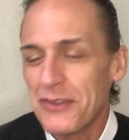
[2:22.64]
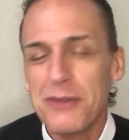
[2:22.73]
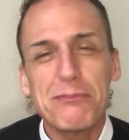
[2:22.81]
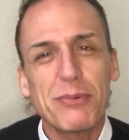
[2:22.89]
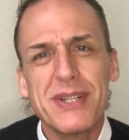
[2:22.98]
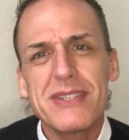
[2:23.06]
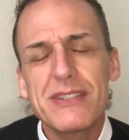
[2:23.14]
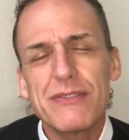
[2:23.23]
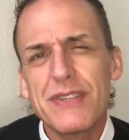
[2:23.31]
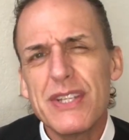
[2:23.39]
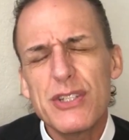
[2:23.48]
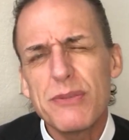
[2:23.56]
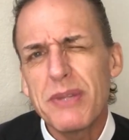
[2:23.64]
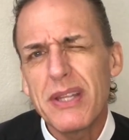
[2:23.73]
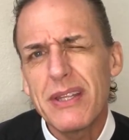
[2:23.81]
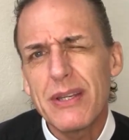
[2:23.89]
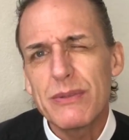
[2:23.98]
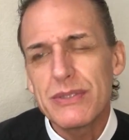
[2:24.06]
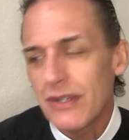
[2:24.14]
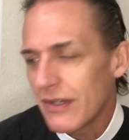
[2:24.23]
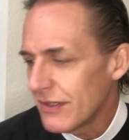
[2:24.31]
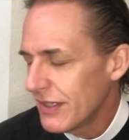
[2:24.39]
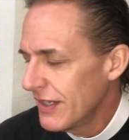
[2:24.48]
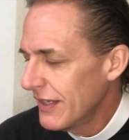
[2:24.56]
called The Prince of Egypt, I think it was
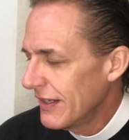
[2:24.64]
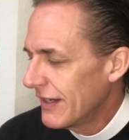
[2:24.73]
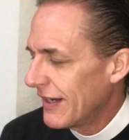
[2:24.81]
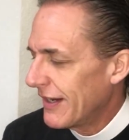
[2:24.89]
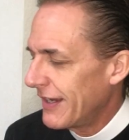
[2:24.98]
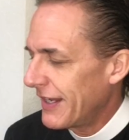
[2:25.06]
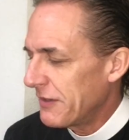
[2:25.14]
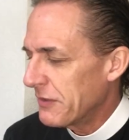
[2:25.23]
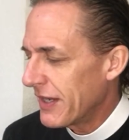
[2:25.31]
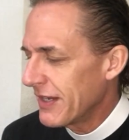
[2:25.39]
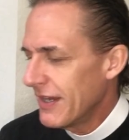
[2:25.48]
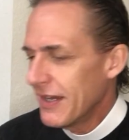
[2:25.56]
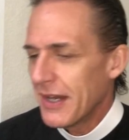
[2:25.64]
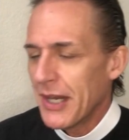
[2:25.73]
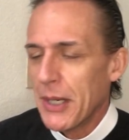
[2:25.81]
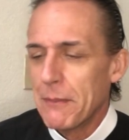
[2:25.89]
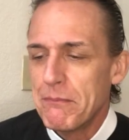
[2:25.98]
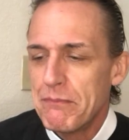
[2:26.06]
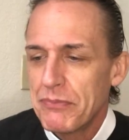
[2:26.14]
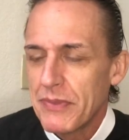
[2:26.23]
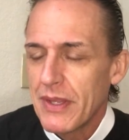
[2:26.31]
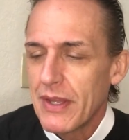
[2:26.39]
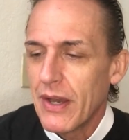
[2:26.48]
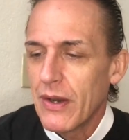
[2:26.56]
called. Uh, anyway, um,
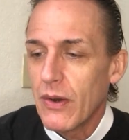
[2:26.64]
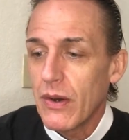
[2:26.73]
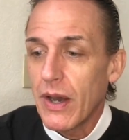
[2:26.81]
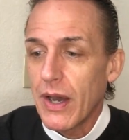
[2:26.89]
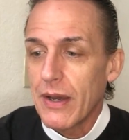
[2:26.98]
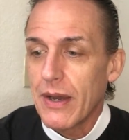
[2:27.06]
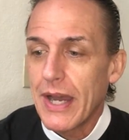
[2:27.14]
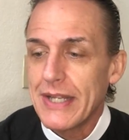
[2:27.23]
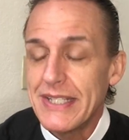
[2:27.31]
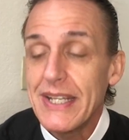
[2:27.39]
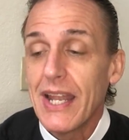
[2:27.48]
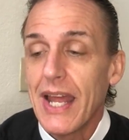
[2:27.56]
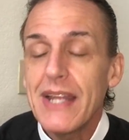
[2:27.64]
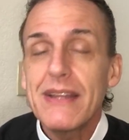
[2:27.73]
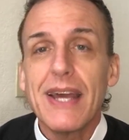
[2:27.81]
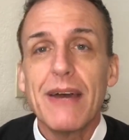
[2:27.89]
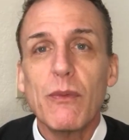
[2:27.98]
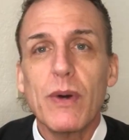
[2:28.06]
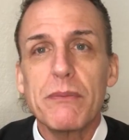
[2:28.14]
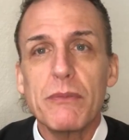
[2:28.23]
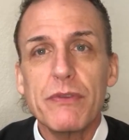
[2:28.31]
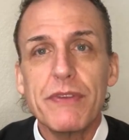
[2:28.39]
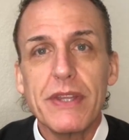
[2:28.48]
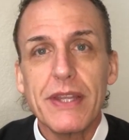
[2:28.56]
Oh, uh, I did like that one
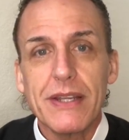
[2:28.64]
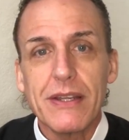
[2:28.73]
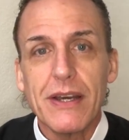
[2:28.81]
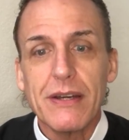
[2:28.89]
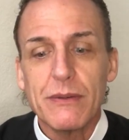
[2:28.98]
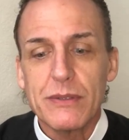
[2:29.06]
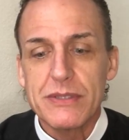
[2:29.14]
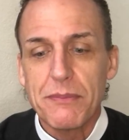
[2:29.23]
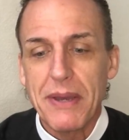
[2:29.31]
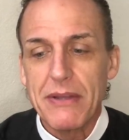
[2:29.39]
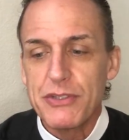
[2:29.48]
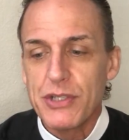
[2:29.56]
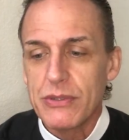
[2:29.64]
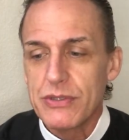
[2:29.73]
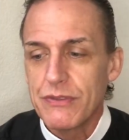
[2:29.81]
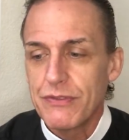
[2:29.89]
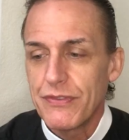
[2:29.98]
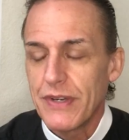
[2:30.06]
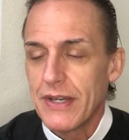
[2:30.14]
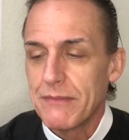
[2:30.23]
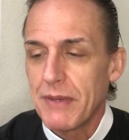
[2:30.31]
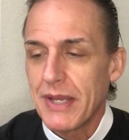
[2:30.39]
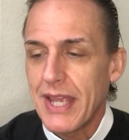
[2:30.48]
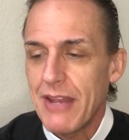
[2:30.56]
movie that uh, was about Joseph.
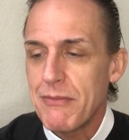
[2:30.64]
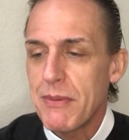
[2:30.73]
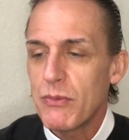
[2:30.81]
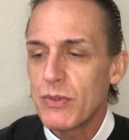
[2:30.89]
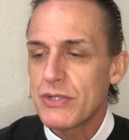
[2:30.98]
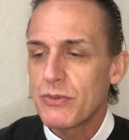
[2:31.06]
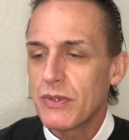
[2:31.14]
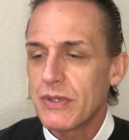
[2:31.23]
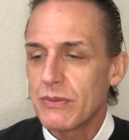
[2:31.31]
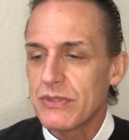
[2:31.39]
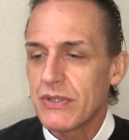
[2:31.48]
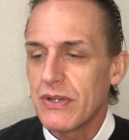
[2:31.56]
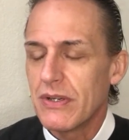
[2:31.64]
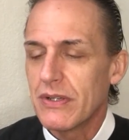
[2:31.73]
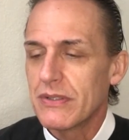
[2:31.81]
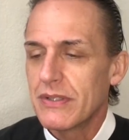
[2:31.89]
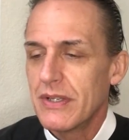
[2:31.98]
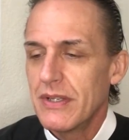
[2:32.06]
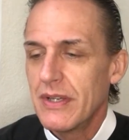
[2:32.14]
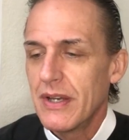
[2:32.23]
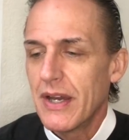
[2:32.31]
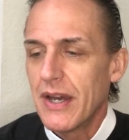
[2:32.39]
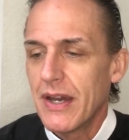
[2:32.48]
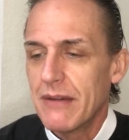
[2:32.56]
Um, I can't remember which one it was called.
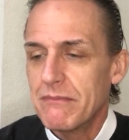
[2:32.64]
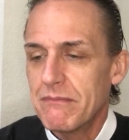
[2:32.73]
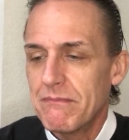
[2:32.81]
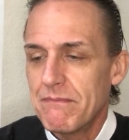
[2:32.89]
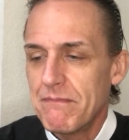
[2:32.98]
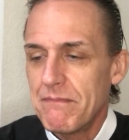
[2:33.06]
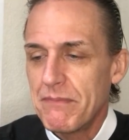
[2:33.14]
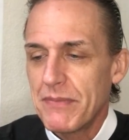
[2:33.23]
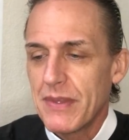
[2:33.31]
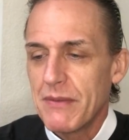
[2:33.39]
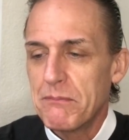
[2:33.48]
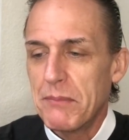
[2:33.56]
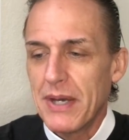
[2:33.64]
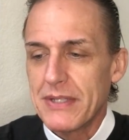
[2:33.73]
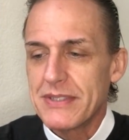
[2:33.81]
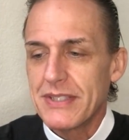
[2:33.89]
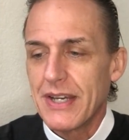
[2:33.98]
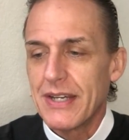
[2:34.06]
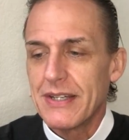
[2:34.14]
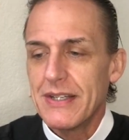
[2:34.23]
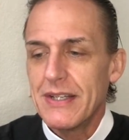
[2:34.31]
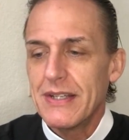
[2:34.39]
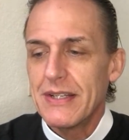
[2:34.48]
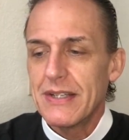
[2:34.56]
Um, but uh,
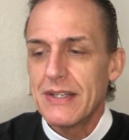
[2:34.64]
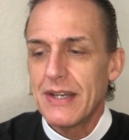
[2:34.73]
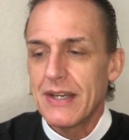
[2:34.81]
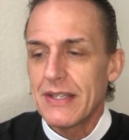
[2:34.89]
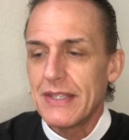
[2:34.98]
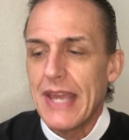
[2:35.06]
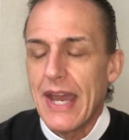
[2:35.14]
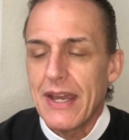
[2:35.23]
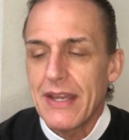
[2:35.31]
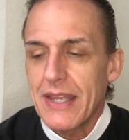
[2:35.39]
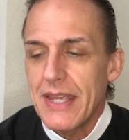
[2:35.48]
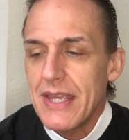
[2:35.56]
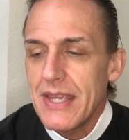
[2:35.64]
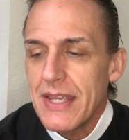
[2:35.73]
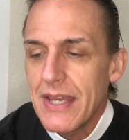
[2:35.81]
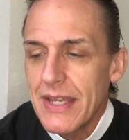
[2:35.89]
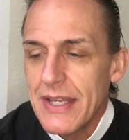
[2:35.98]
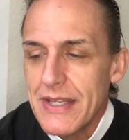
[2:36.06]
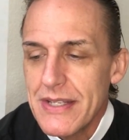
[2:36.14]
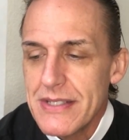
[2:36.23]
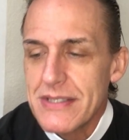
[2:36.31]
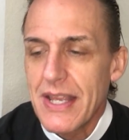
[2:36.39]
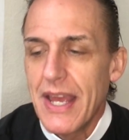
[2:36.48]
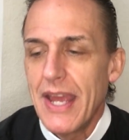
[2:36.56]
uh yeah, he
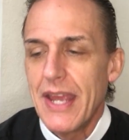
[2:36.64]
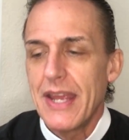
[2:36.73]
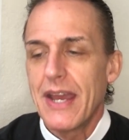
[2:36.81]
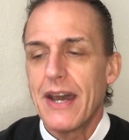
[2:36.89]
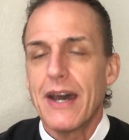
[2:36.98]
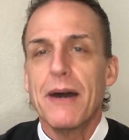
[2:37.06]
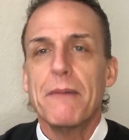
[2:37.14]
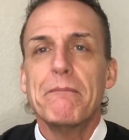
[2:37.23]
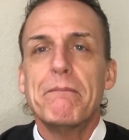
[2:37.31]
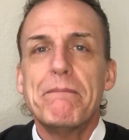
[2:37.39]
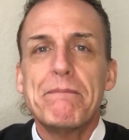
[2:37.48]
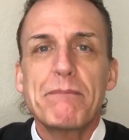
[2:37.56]
is a um,